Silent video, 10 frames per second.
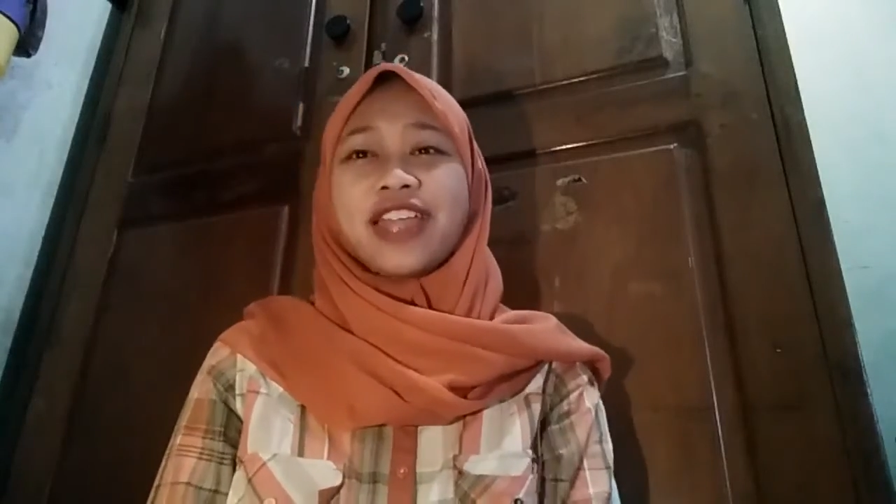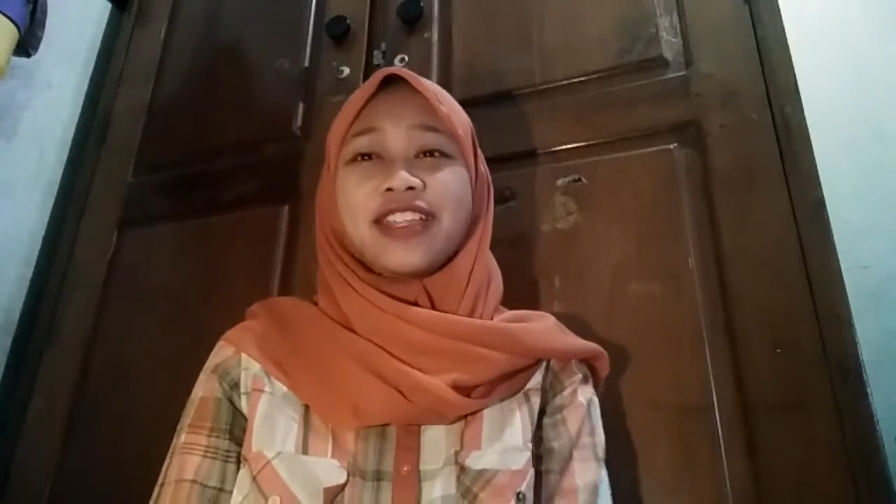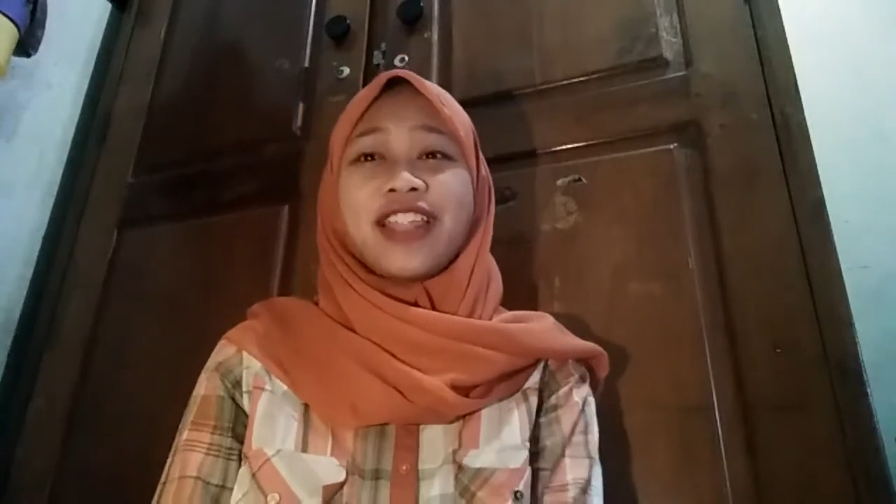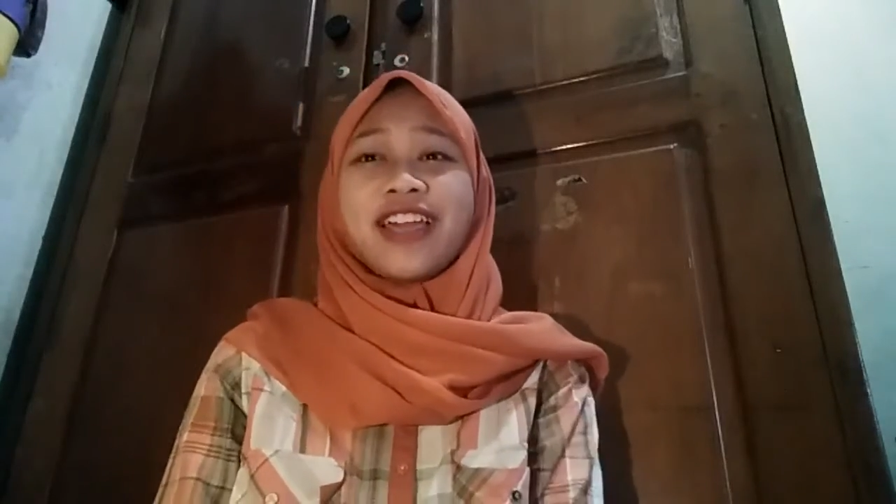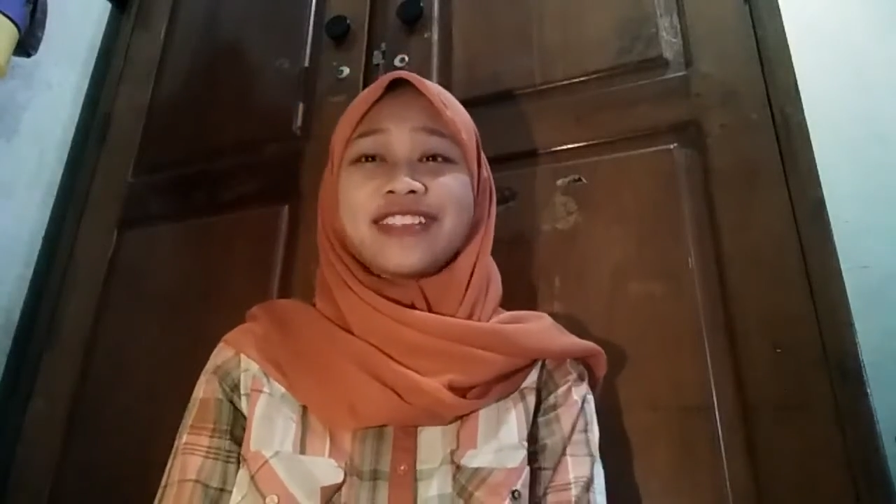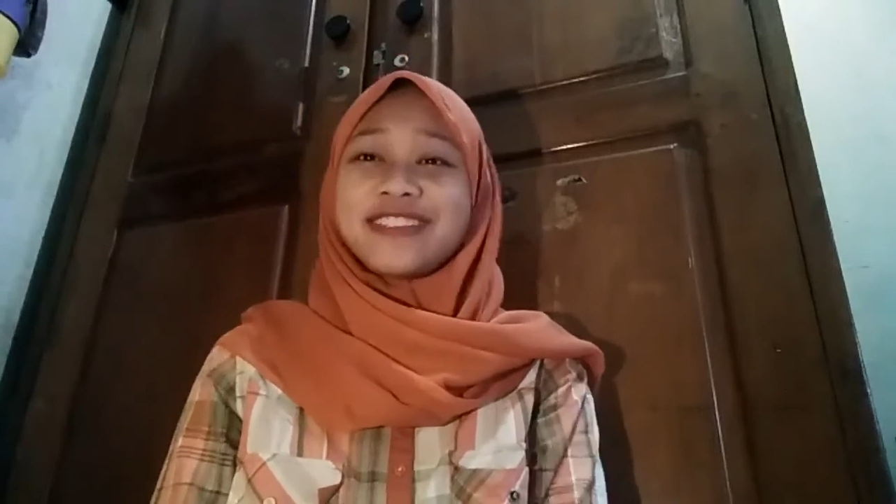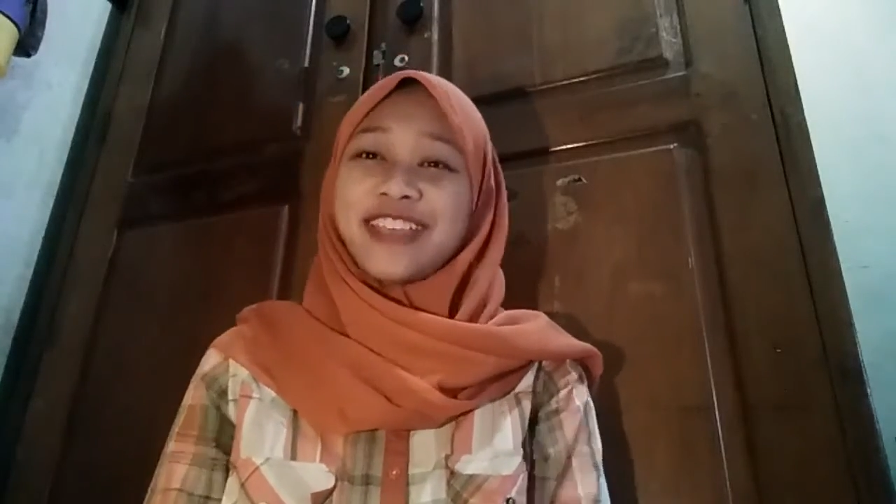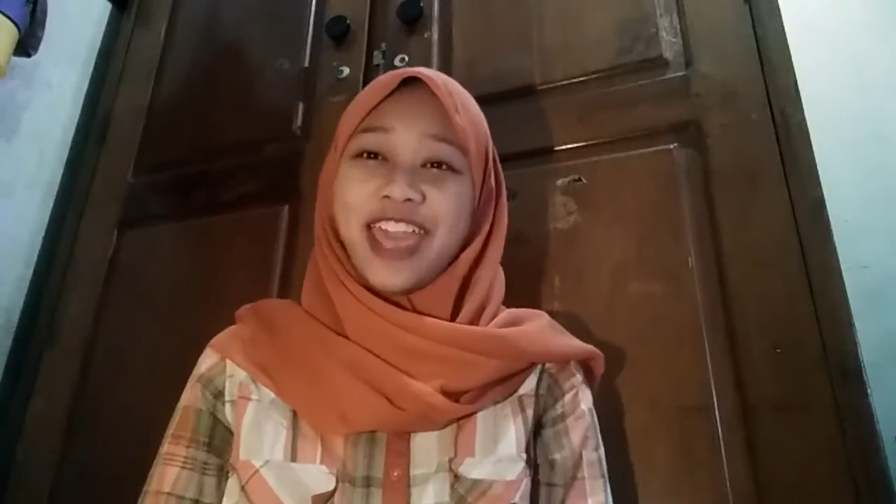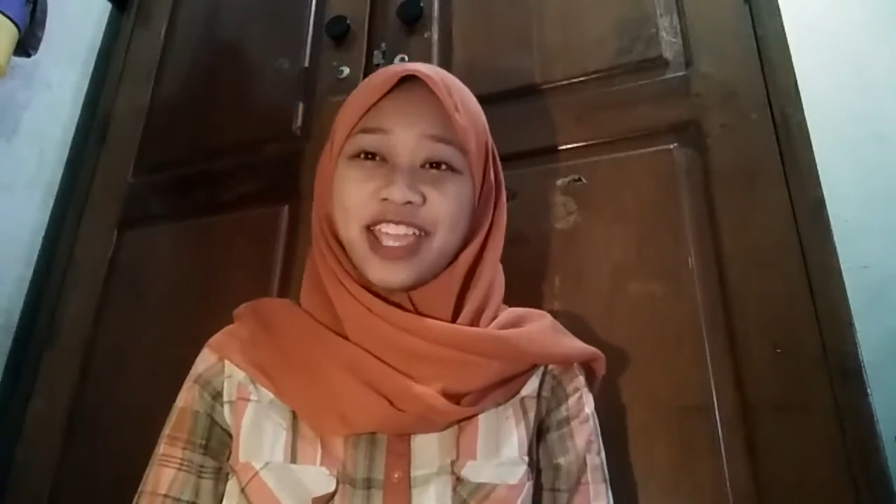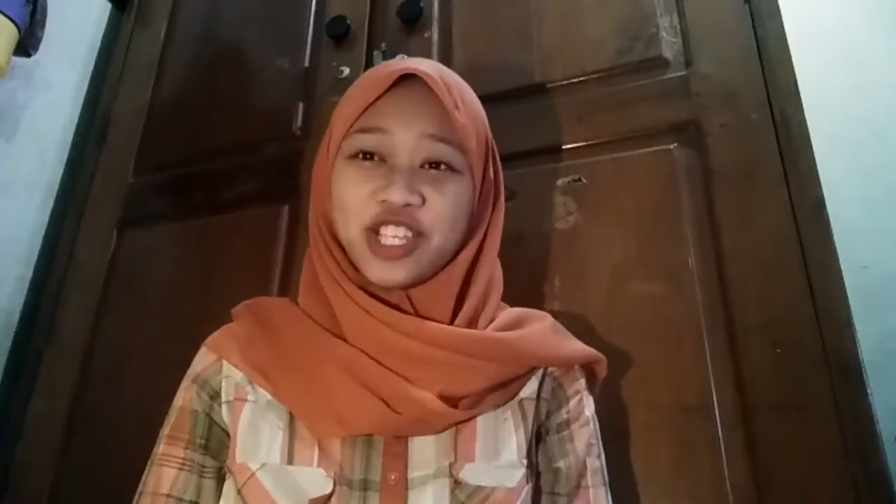analyze
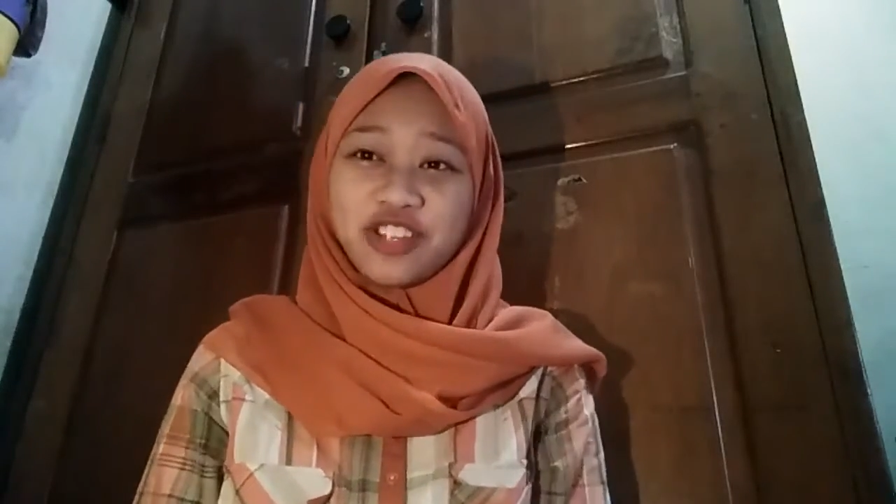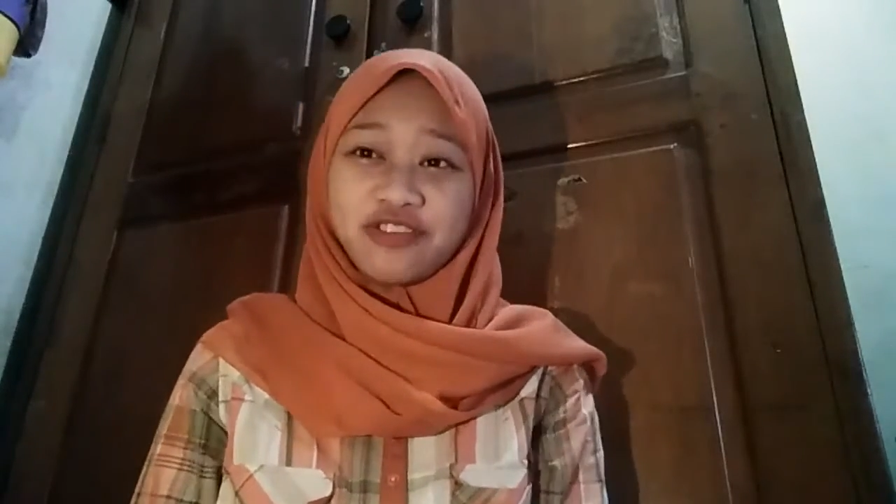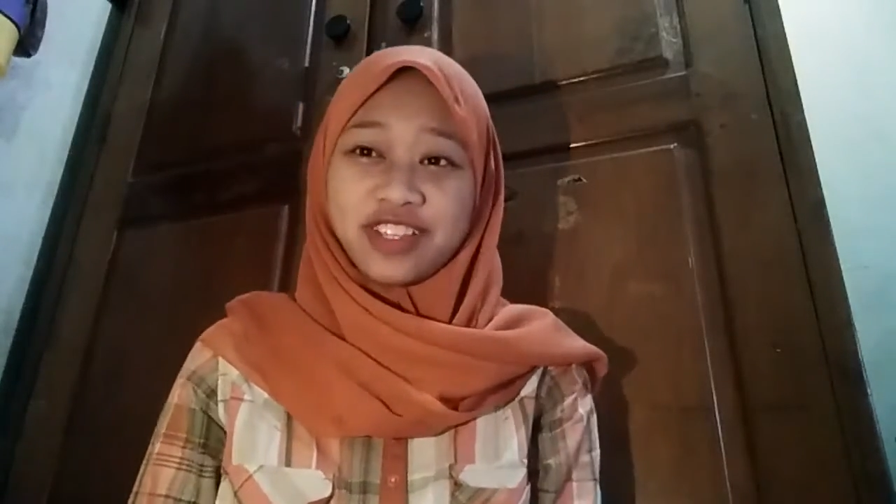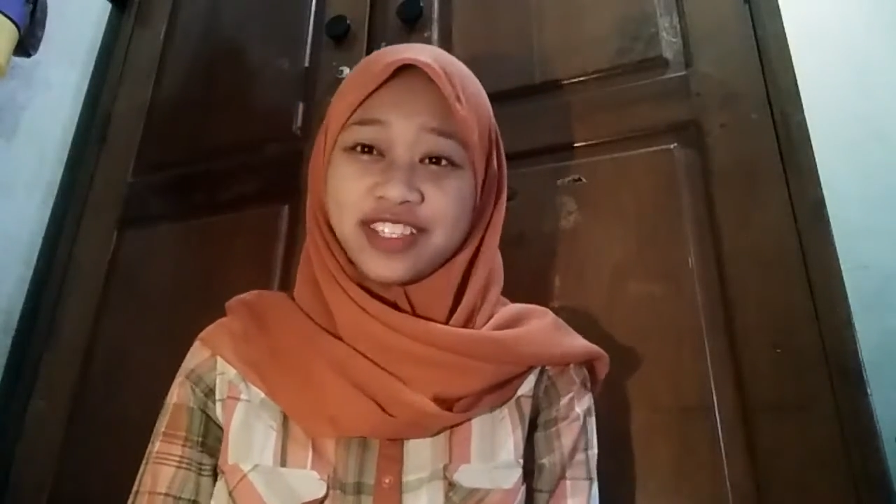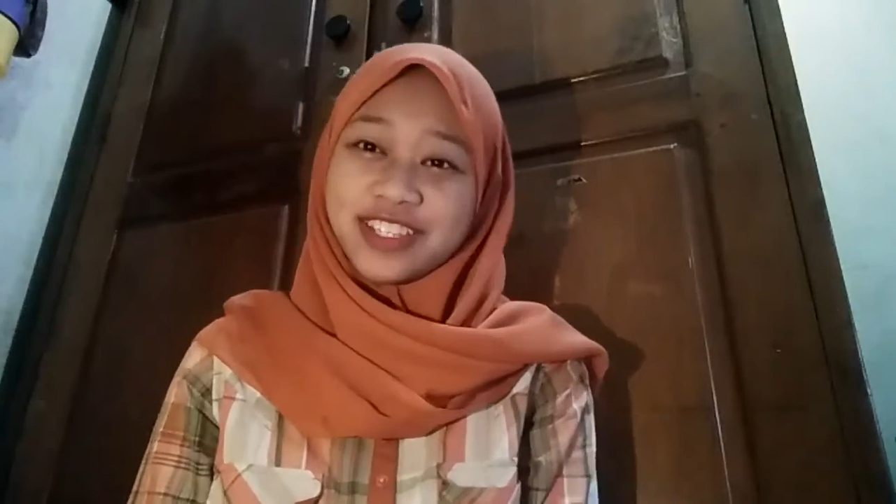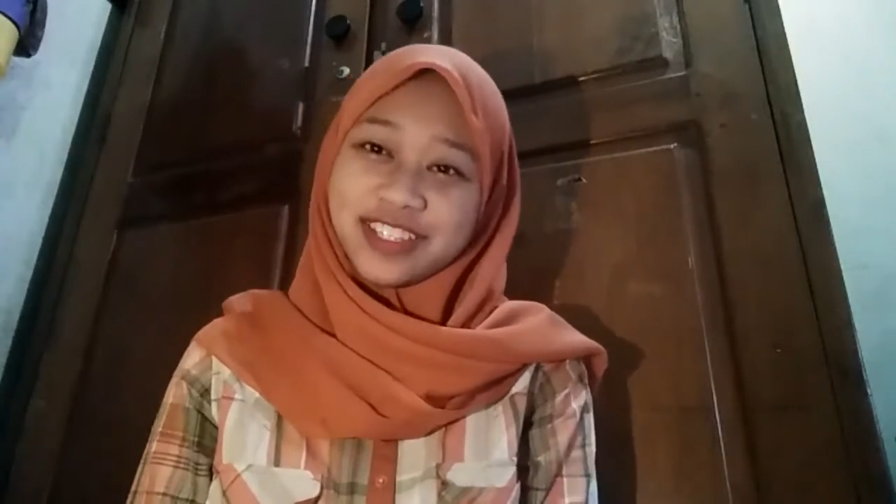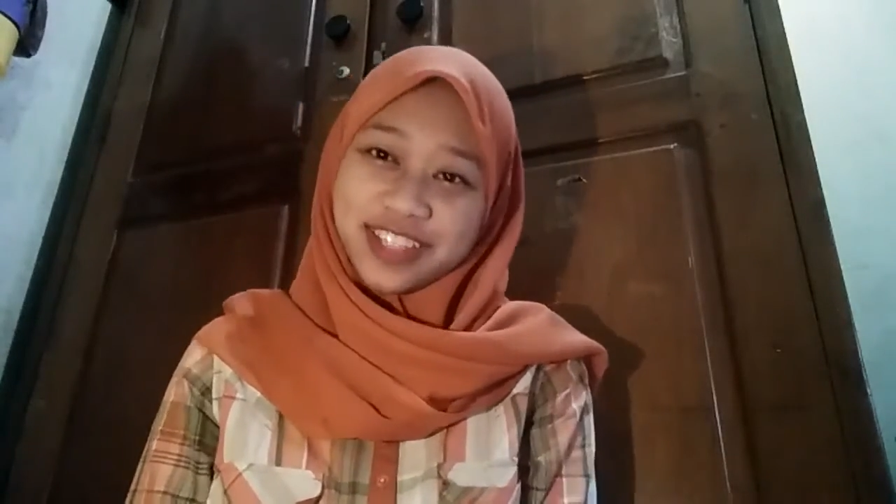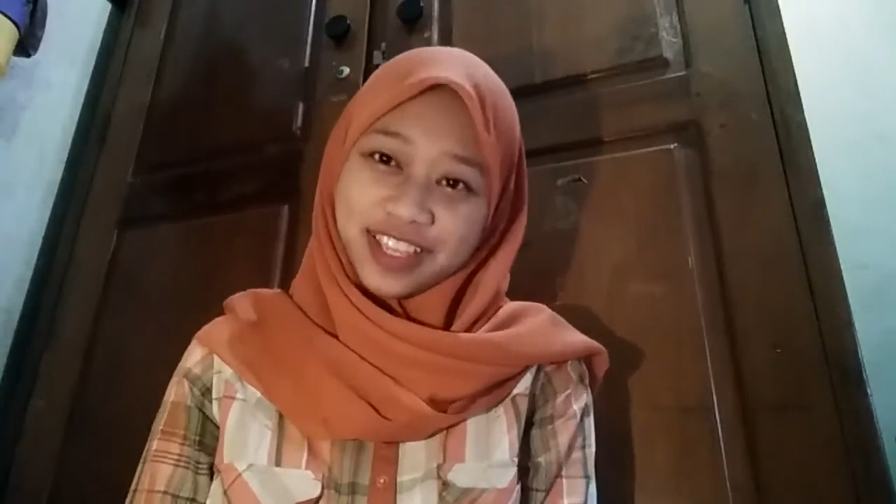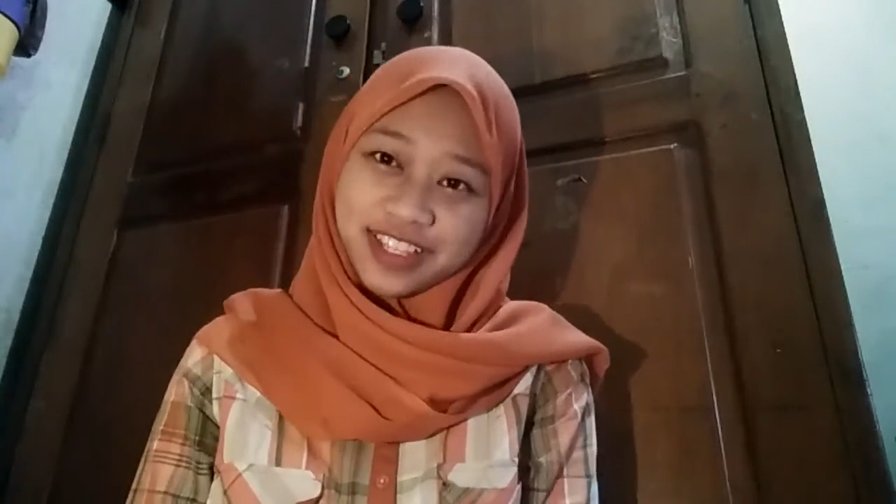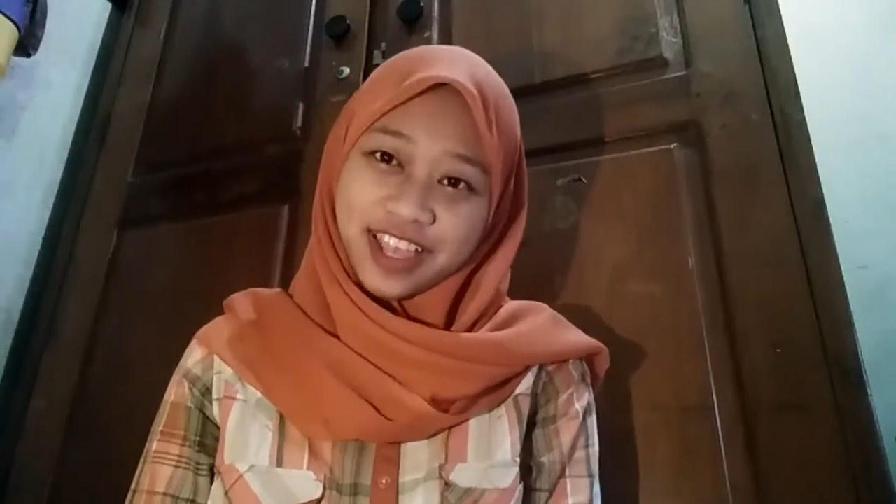the action research
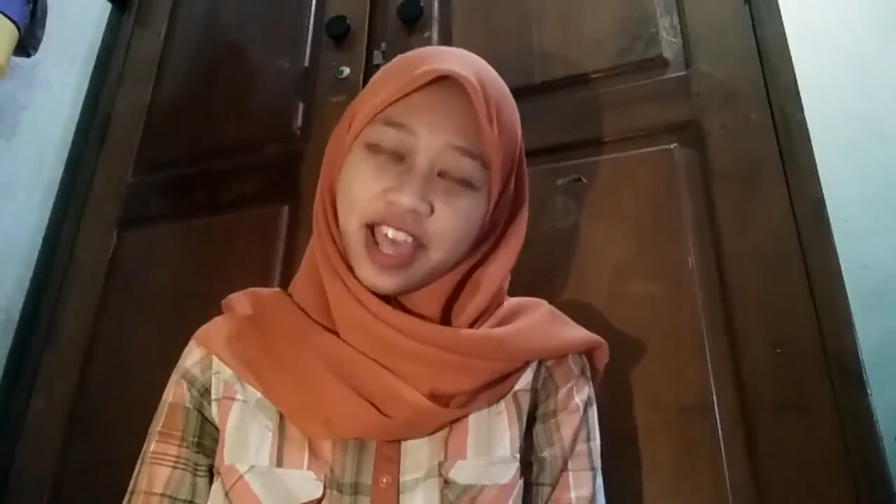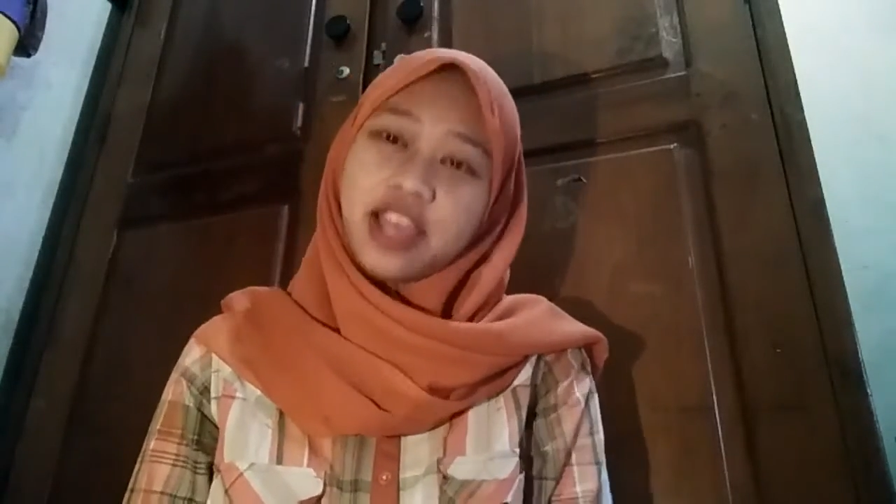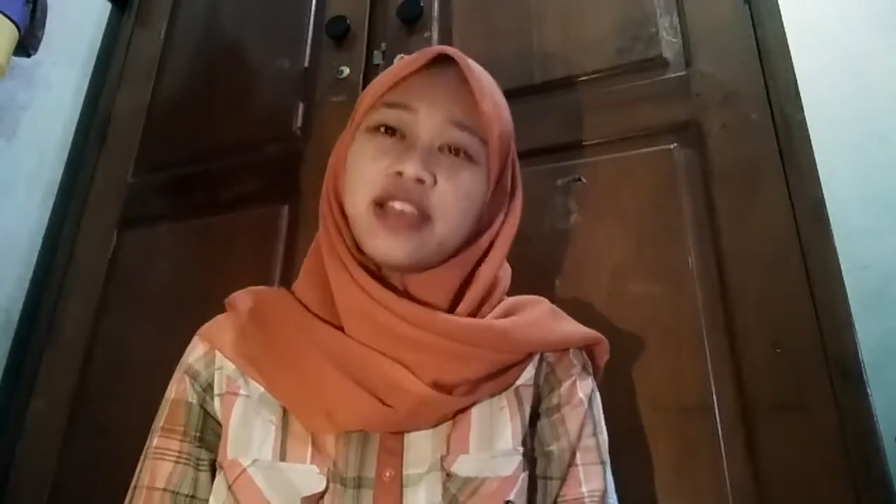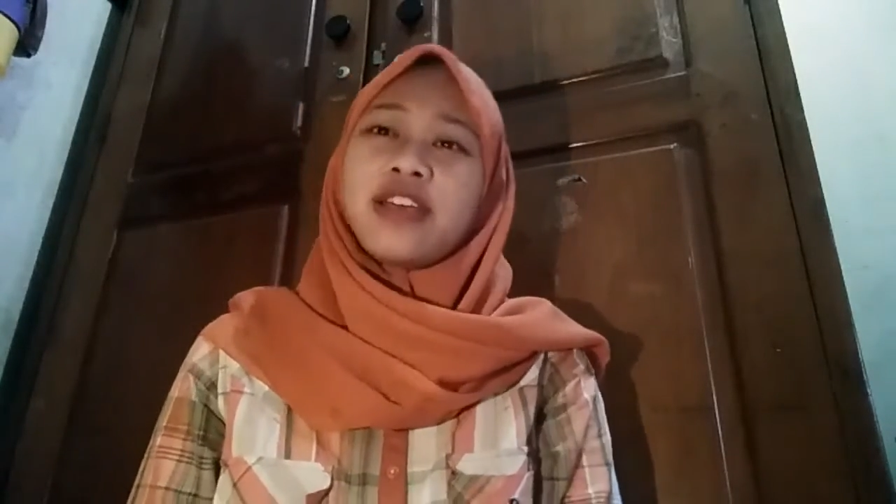data.